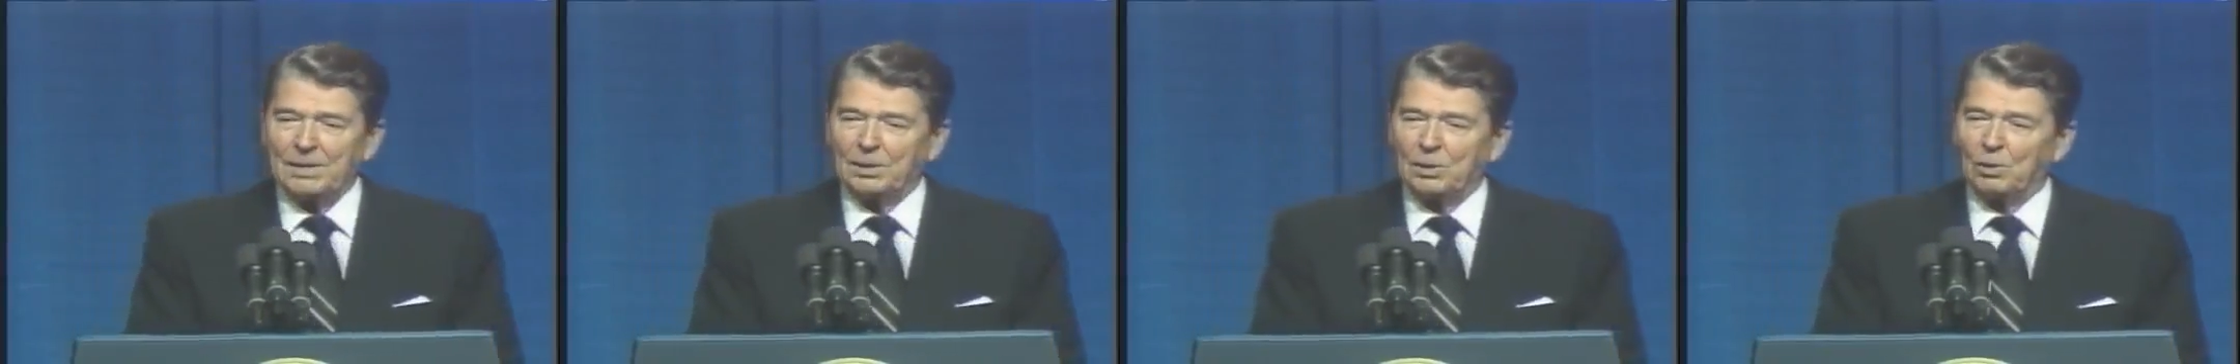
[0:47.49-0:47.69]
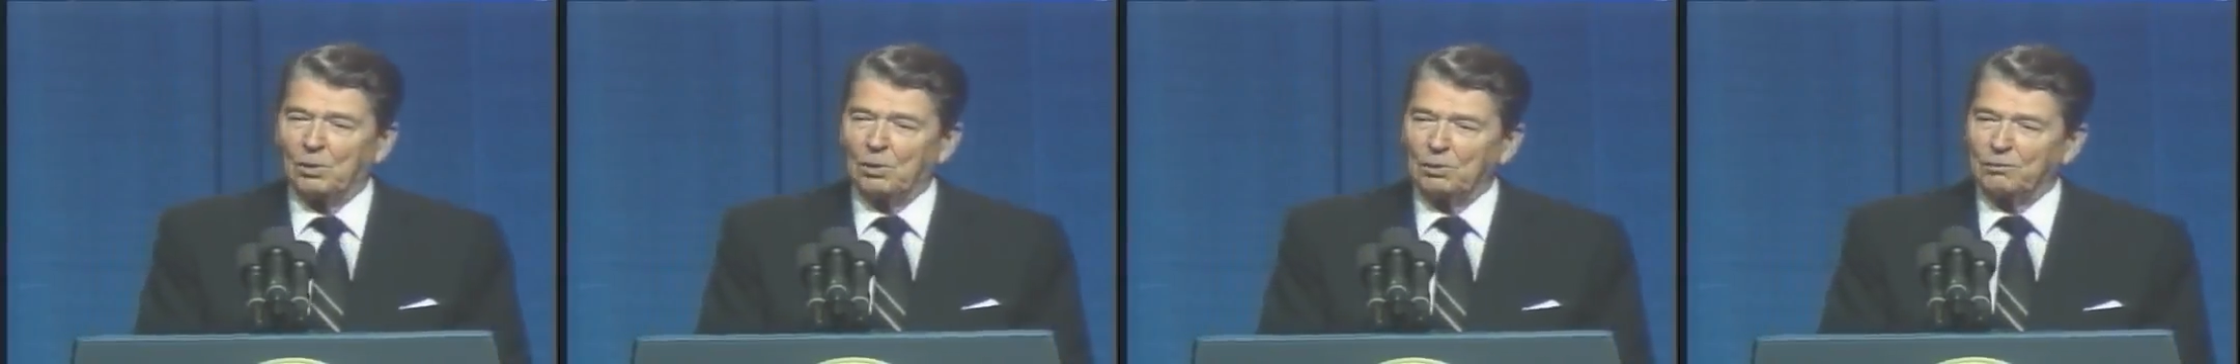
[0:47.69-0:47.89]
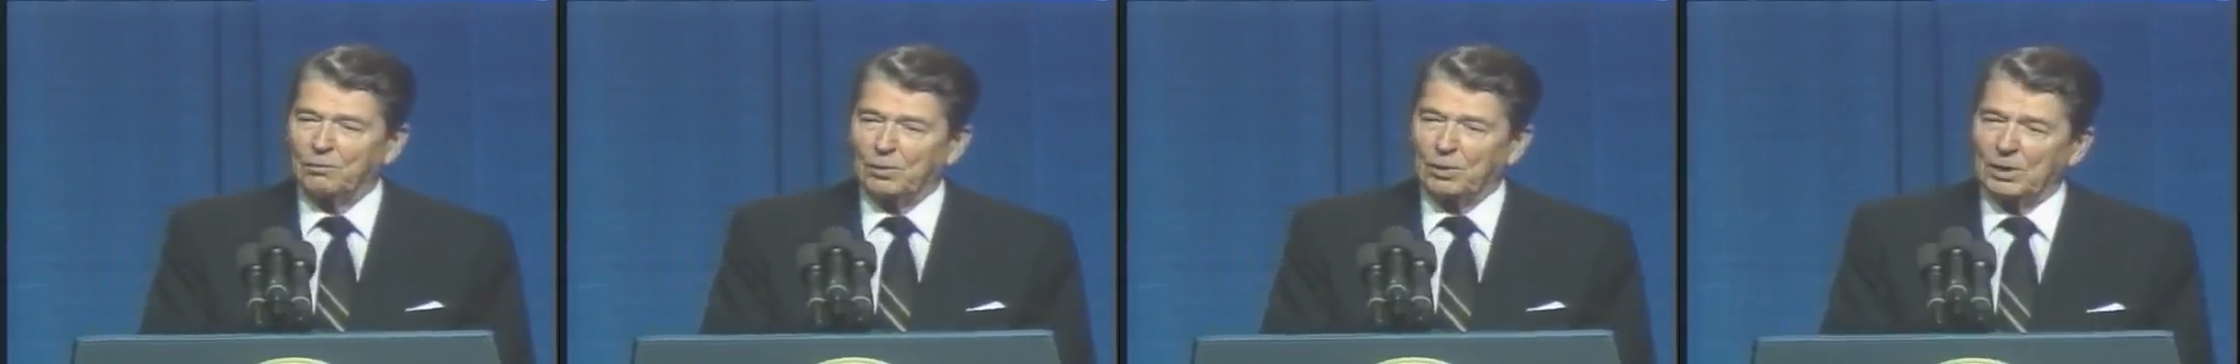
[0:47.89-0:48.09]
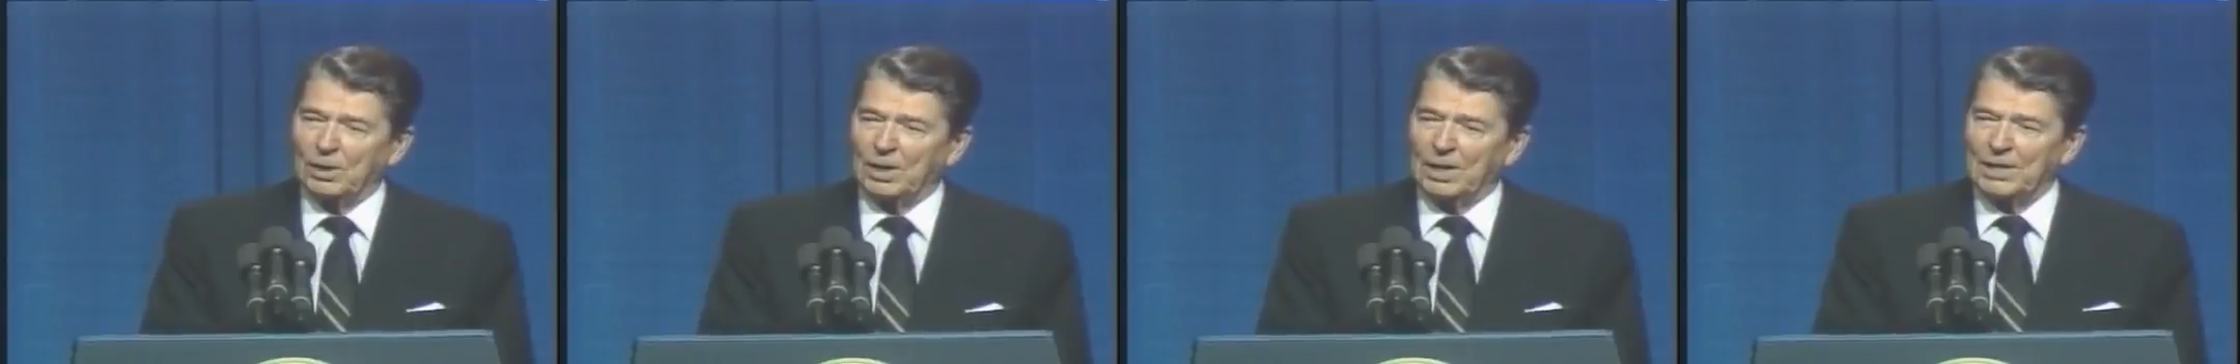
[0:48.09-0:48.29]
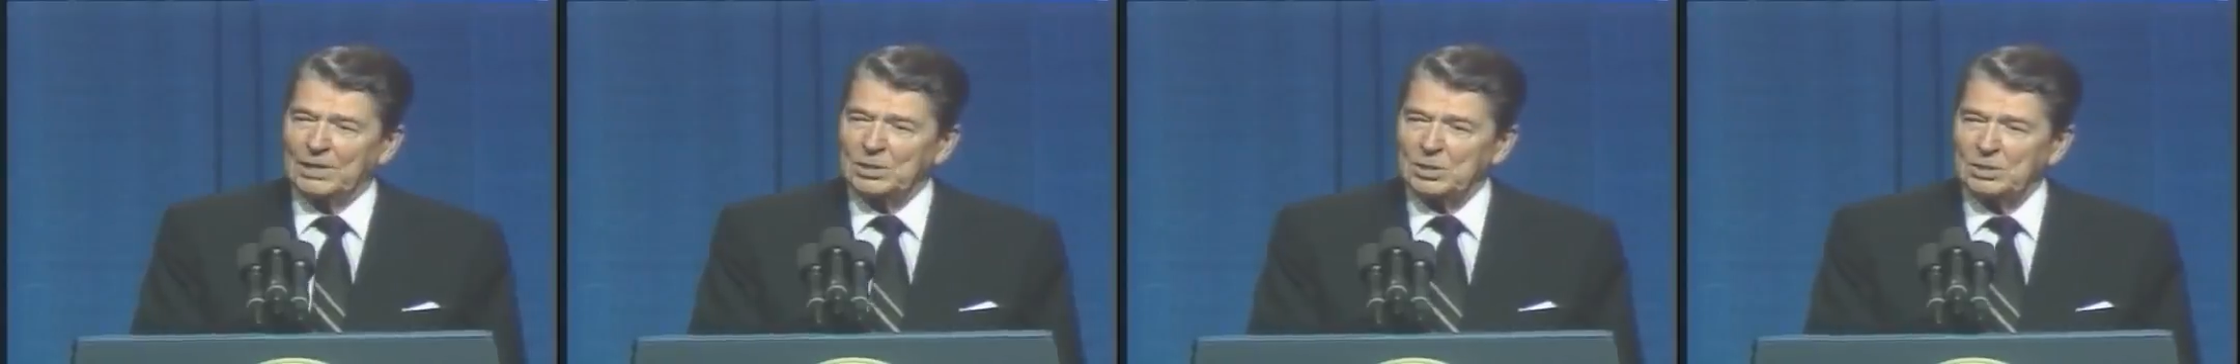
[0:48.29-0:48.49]
to call
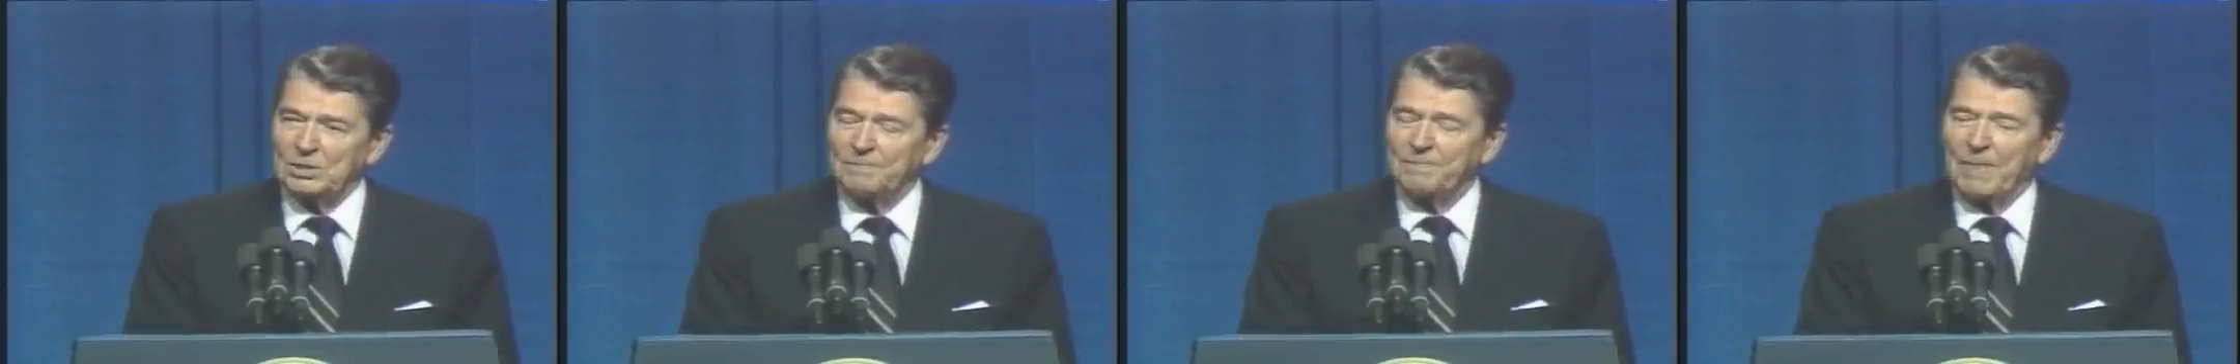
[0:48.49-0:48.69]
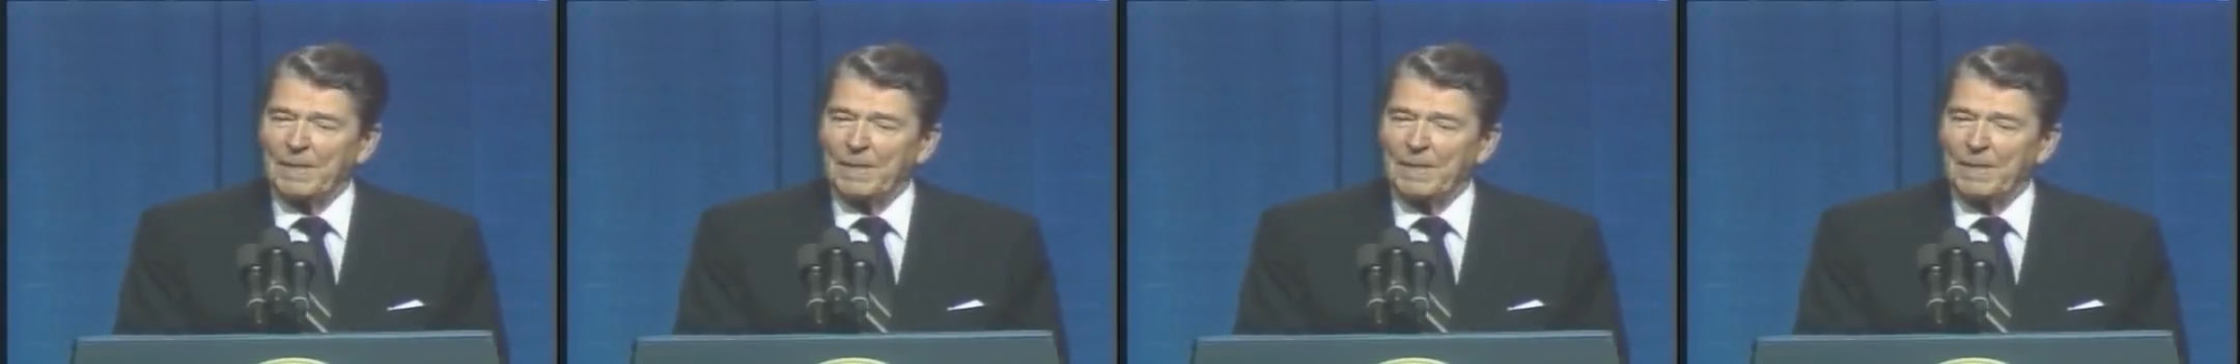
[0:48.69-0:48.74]
fertilizer.